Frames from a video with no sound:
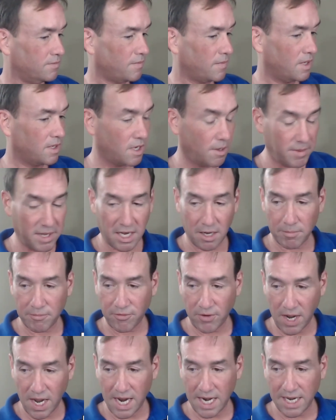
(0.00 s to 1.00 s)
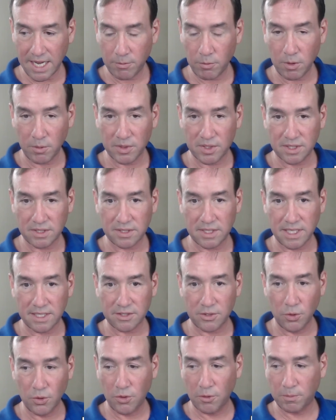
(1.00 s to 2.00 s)
Coming up Friday, we will discuss
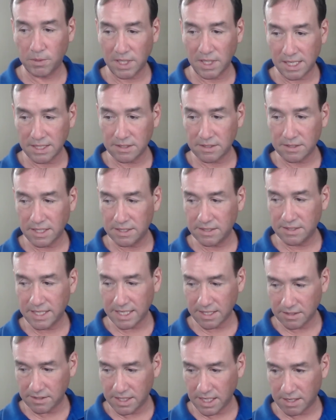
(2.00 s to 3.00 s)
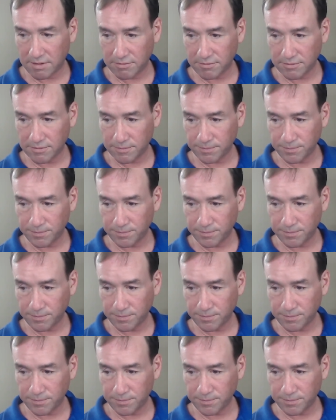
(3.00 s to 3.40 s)
Google Plus and tech stuff.